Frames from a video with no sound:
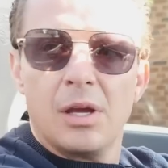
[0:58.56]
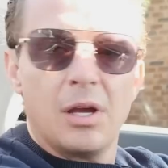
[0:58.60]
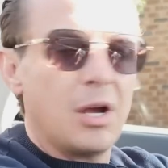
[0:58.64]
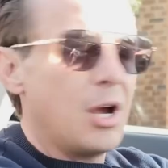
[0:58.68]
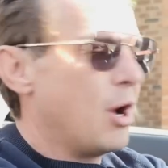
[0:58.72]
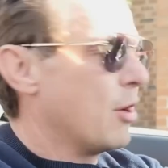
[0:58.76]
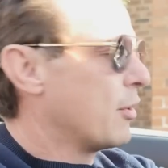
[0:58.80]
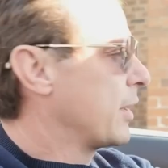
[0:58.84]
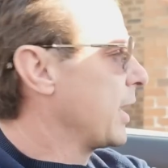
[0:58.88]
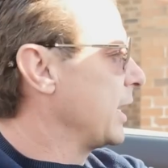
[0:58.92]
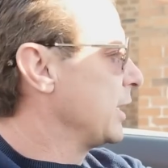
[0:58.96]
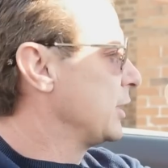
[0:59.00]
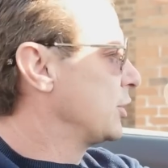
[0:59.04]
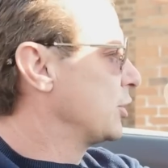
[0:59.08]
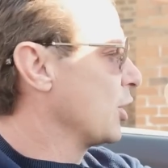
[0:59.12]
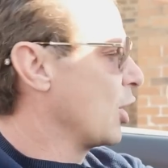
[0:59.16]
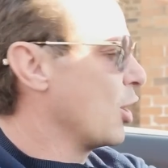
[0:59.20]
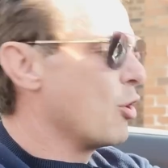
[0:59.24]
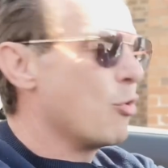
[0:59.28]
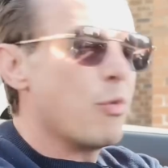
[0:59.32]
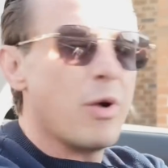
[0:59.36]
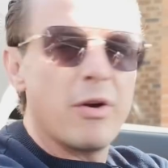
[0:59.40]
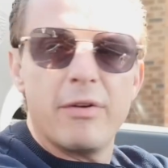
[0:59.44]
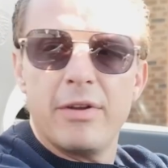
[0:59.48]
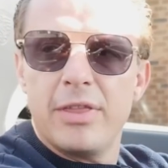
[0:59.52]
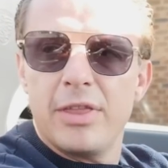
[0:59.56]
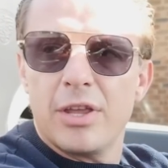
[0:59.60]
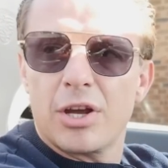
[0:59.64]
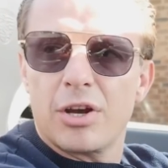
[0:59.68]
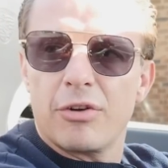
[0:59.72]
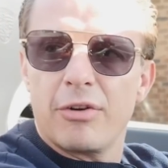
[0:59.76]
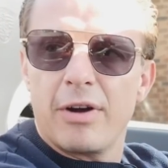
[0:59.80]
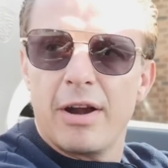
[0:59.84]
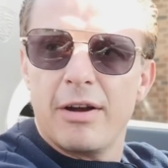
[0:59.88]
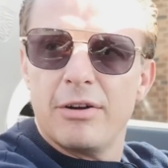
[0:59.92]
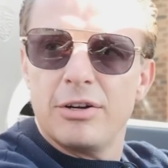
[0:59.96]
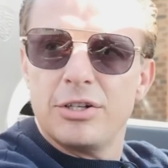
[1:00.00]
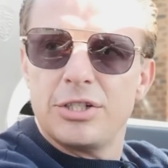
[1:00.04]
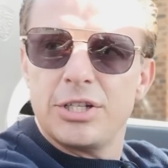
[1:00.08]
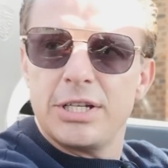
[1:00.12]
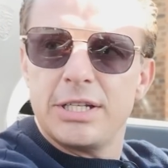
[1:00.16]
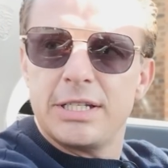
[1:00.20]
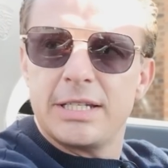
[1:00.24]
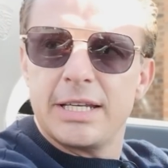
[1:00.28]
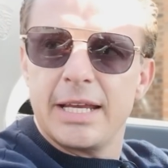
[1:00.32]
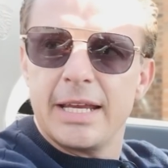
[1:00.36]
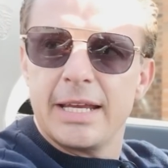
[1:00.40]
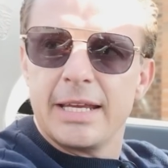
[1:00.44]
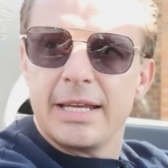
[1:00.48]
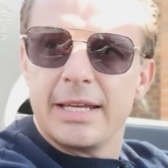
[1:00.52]
Okay, so we're in the Carrera
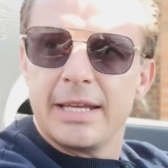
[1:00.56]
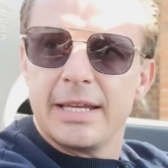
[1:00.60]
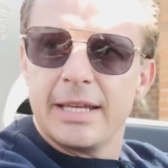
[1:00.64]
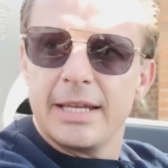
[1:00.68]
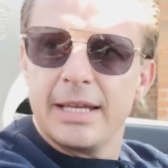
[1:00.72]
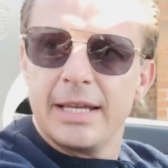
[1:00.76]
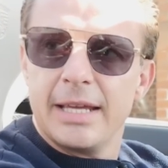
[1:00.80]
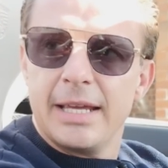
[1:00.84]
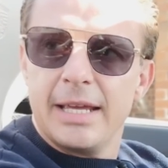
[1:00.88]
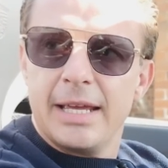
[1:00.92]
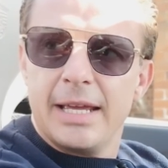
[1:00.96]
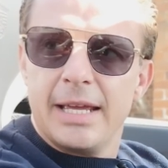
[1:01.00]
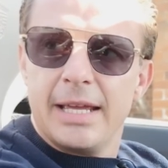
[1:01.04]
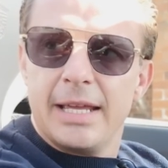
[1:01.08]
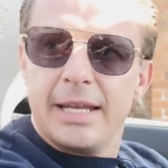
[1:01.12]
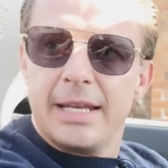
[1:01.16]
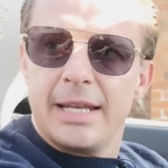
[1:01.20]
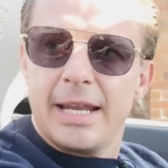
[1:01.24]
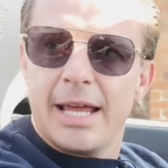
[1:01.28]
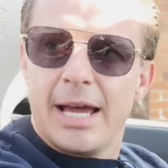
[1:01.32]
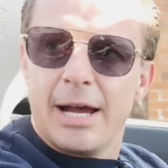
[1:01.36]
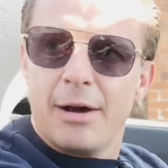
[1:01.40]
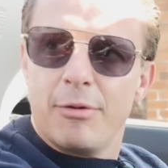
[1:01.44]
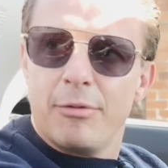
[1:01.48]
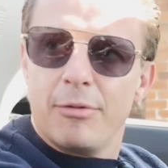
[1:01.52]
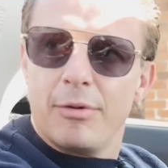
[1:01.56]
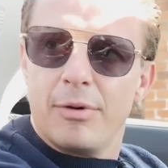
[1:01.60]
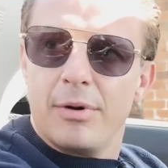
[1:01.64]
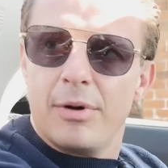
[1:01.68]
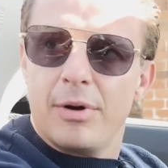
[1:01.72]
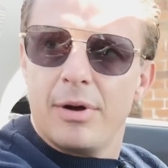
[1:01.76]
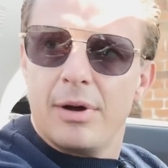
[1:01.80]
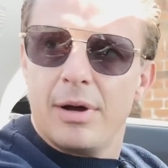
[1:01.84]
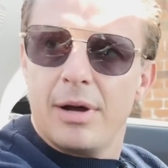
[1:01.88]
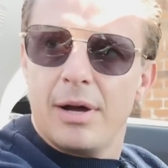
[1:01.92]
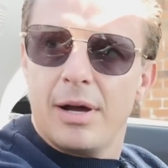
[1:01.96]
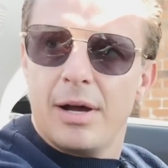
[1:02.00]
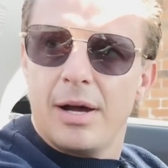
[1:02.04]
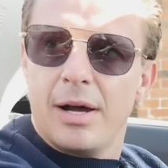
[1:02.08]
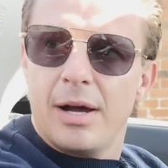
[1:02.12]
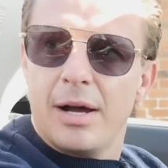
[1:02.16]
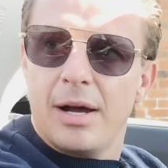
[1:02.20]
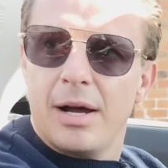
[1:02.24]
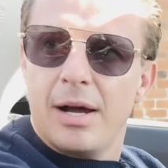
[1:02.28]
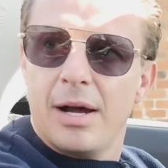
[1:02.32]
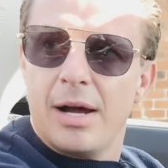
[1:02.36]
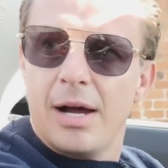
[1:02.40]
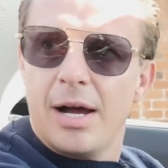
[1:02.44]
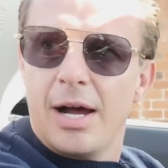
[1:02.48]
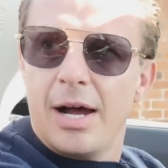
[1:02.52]
GT. Now,
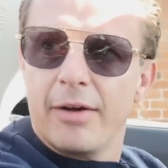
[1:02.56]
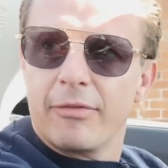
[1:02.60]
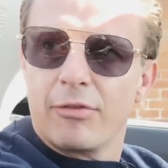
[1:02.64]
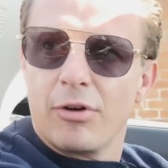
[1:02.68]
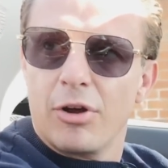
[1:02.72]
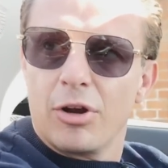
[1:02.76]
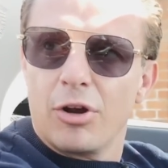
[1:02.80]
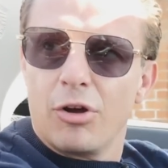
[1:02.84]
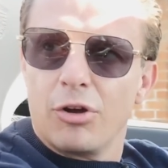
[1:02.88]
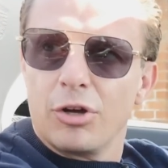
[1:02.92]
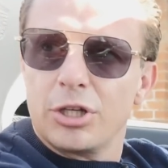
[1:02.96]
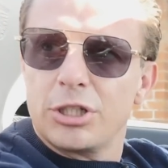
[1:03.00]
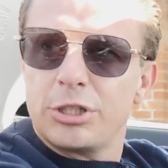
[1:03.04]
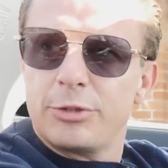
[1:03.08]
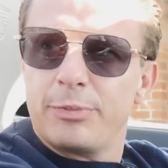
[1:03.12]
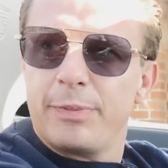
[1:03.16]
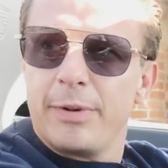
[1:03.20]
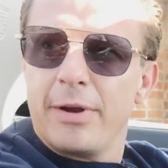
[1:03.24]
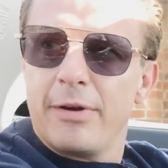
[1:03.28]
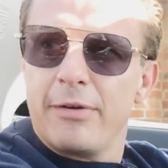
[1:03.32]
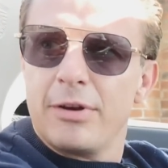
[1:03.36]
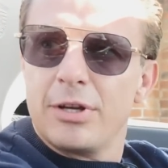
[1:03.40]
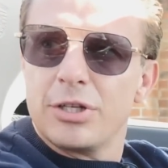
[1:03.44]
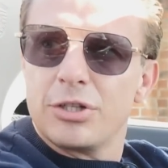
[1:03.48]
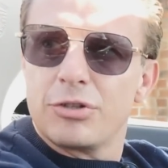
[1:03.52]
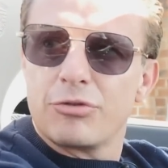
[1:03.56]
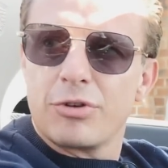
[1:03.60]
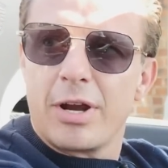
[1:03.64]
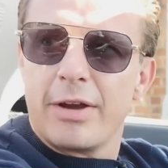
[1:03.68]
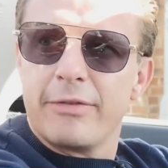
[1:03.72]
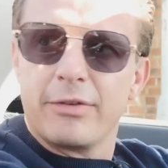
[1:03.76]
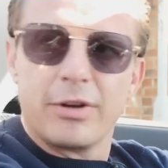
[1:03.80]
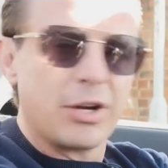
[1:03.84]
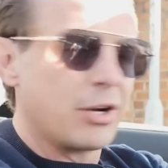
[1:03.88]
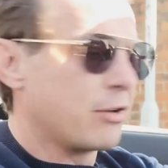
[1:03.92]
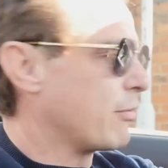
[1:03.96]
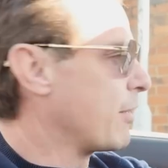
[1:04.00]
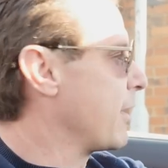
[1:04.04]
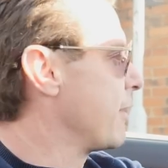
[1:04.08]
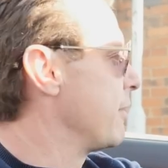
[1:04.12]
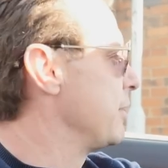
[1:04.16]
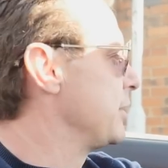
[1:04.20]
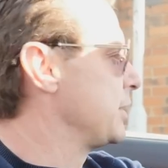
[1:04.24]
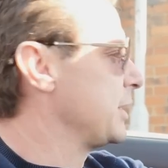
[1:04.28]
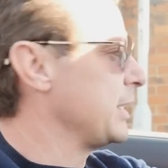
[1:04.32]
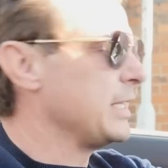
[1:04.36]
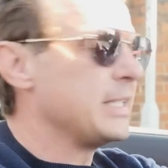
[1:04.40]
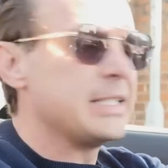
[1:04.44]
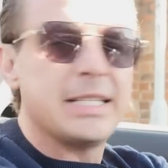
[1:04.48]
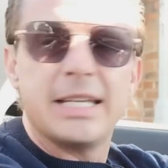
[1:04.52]
I've got a lot of experience driving Carrera
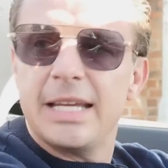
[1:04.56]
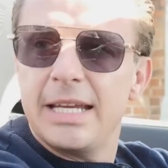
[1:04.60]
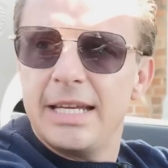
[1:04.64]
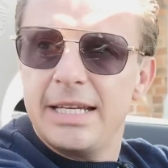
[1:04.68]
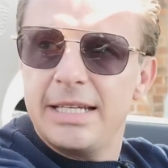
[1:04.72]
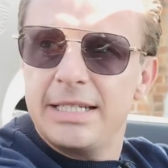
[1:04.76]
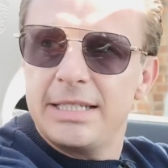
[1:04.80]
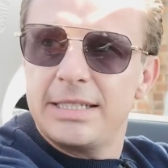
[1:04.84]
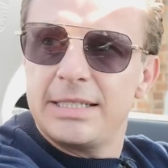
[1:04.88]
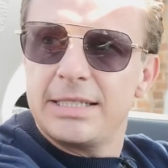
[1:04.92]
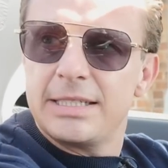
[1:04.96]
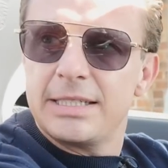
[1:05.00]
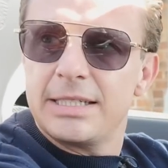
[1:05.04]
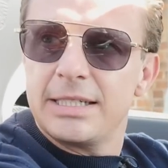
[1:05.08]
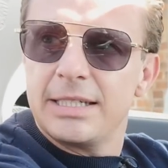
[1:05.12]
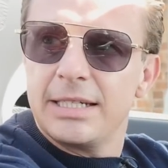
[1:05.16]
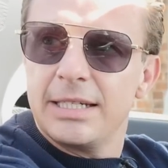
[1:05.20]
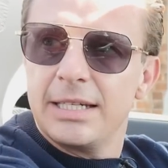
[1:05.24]
GTs.